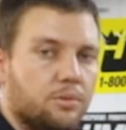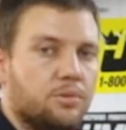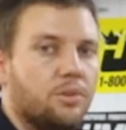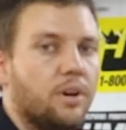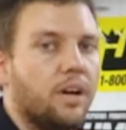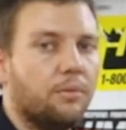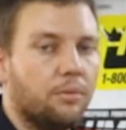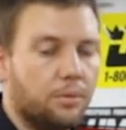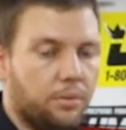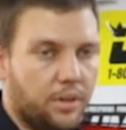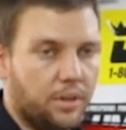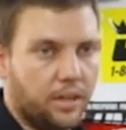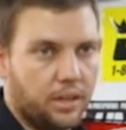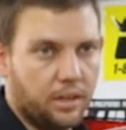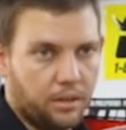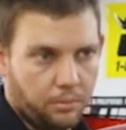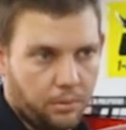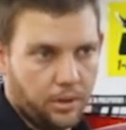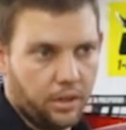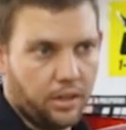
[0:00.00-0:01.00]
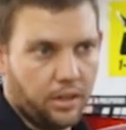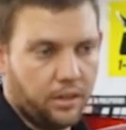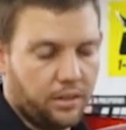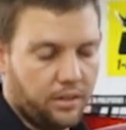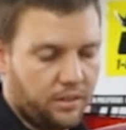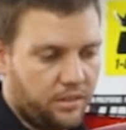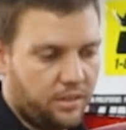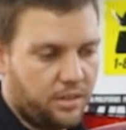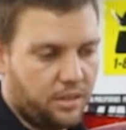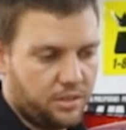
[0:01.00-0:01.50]
travel to get it where
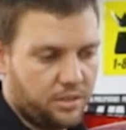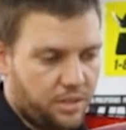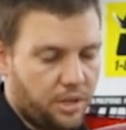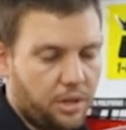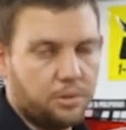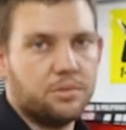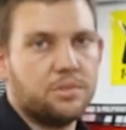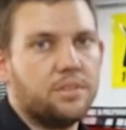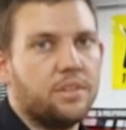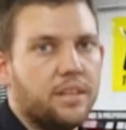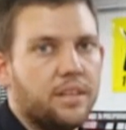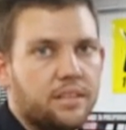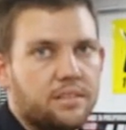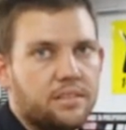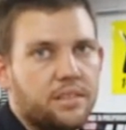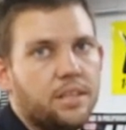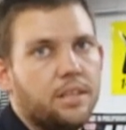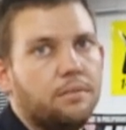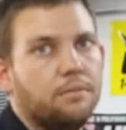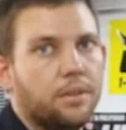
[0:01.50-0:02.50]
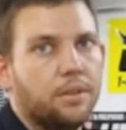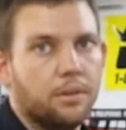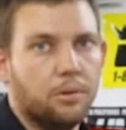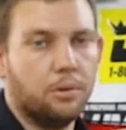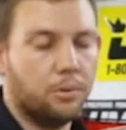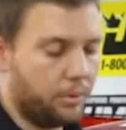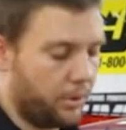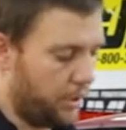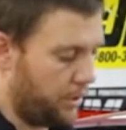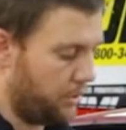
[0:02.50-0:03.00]
your toe stays even the
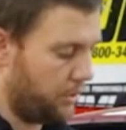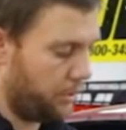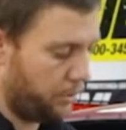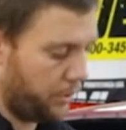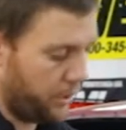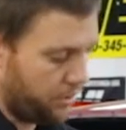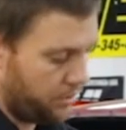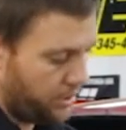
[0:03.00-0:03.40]
whole way through wheel